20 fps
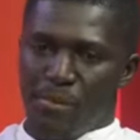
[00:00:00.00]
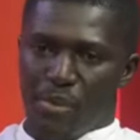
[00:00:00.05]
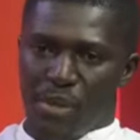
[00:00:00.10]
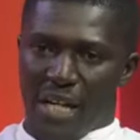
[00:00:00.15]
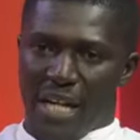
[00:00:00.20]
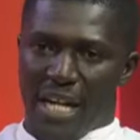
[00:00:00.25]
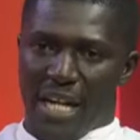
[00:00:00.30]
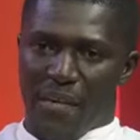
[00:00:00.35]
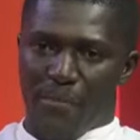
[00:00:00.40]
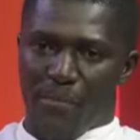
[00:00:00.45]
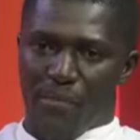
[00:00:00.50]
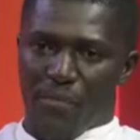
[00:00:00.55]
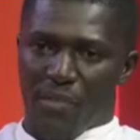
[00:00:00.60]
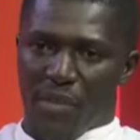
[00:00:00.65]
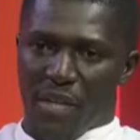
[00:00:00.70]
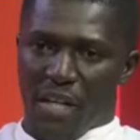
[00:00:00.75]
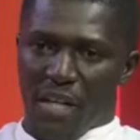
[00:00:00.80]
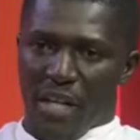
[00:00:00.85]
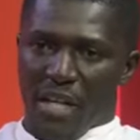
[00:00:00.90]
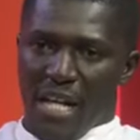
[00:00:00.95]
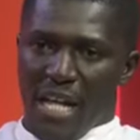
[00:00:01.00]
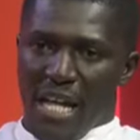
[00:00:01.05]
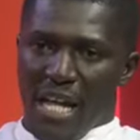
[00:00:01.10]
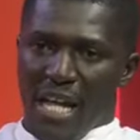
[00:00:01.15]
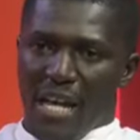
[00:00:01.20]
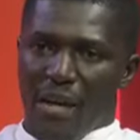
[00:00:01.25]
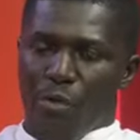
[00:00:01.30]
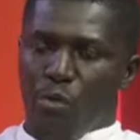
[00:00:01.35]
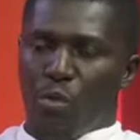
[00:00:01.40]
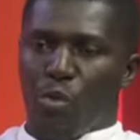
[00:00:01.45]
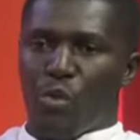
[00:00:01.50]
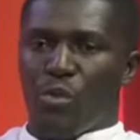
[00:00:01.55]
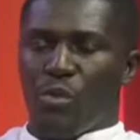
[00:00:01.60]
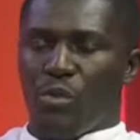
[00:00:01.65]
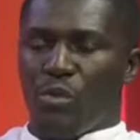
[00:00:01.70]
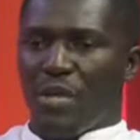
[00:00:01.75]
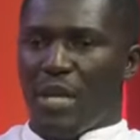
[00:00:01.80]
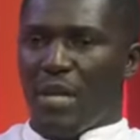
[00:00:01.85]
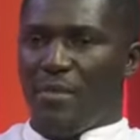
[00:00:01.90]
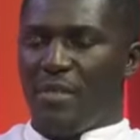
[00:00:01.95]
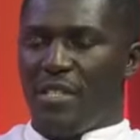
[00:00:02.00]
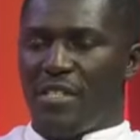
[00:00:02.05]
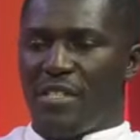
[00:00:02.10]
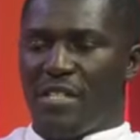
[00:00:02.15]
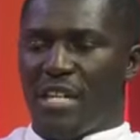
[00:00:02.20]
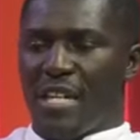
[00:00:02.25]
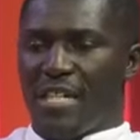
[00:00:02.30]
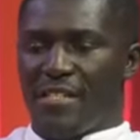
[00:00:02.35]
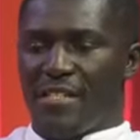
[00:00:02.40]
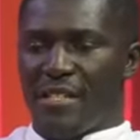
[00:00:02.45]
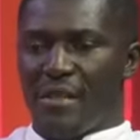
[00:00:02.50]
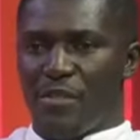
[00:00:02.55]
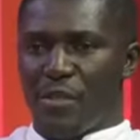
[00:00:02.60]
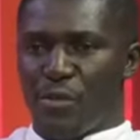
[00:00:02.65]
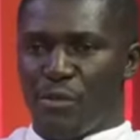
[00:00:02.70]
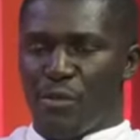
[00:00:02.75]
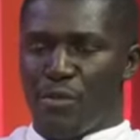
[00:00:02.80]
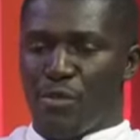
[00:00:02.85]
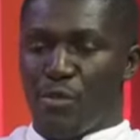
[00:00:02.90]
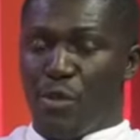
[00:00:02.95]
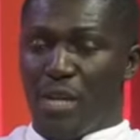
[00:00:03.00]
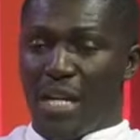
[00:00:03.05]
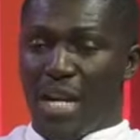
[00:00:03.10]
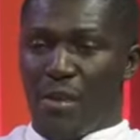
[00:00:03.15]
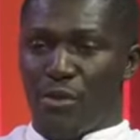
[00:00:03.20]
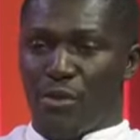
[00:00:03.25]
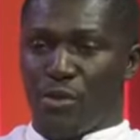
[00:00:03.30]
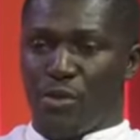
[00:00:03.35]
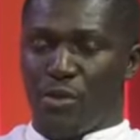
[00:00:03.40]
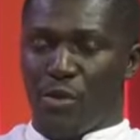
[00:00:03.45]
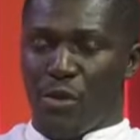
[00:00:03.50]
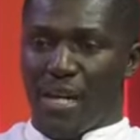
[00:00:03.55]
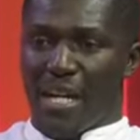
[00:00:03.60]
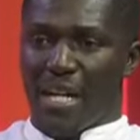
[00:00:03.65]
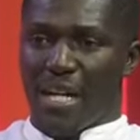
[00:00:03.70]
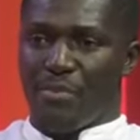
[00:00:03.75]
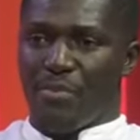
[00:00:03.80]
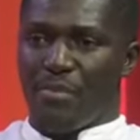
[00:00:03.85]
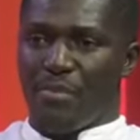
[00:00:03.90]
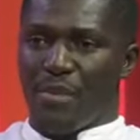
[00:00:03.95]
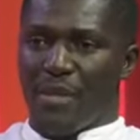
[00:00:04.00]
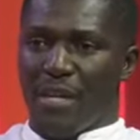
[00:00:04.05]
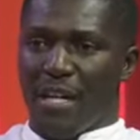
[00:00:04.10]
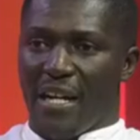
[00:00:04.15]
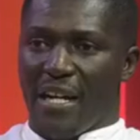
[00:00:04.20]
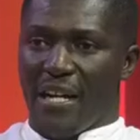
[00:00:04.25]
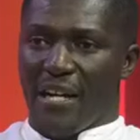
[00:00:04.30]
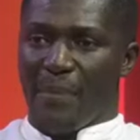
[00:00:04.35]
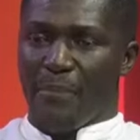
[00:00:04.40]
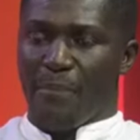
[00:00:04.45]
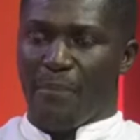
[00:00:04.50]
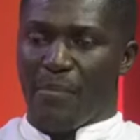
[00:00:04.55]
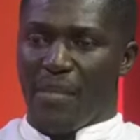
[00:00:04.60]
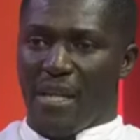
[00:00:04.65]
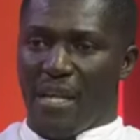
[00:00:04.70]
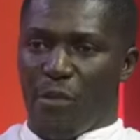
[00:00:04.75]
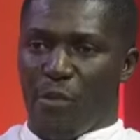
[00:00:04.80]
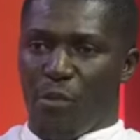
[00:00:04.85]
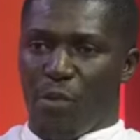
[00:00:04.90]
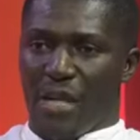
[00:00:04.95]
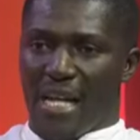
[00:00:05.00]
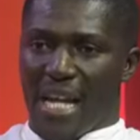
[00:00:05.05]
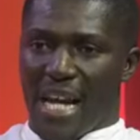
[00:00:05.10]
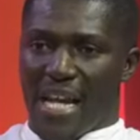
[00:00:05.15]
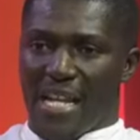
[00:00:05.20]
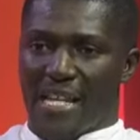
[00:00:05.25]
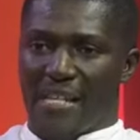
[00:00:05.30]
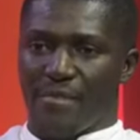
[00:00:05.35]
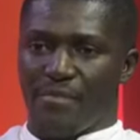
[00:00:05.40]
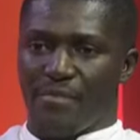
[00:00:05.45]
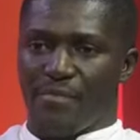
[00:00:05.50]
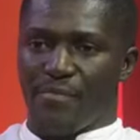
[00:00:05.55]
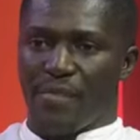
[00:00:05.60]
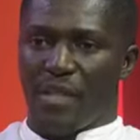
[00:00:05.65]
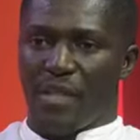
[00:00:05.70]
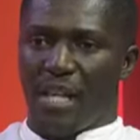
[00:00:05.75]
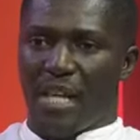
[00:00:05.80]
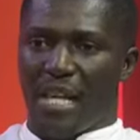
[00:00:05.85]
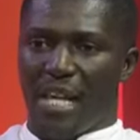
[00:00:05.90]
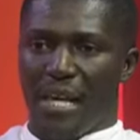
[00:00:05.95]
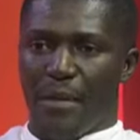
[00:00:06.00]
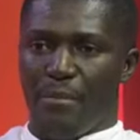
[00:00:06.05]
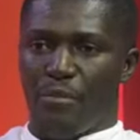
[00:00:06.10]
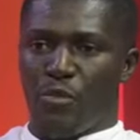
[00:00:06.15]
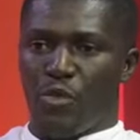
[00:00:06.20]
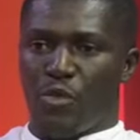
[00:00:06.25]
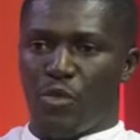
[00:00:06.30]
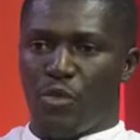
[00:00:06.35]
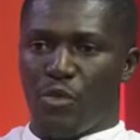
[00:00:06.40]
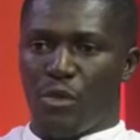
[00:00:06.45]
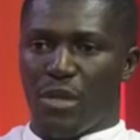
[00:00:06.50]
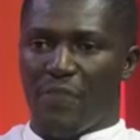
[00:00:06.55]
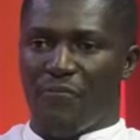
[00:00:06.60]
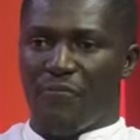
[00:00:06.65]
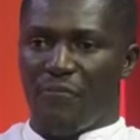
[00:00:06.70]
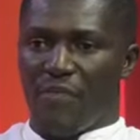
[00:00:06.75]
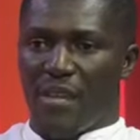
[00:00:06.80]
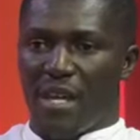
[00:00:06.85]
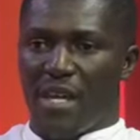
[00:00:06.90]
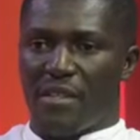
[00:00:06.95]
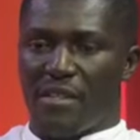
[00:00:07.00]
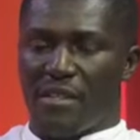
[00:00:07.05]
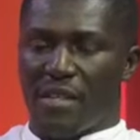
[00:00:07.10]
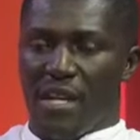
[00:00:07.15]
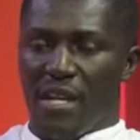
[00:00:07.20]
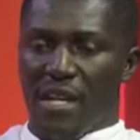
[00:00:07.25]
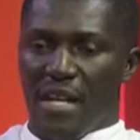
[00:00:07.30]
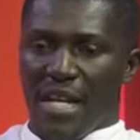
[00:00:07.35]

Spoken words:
Prayer, let me share something with you. When I was growing up, and when I came to the faith.